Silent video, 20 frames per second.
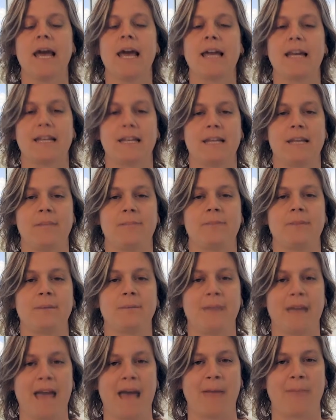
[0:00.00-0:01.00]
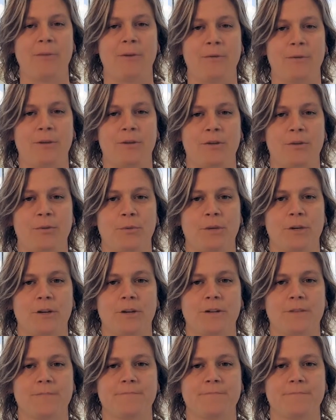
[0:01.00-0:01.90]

and keep them happy with your work.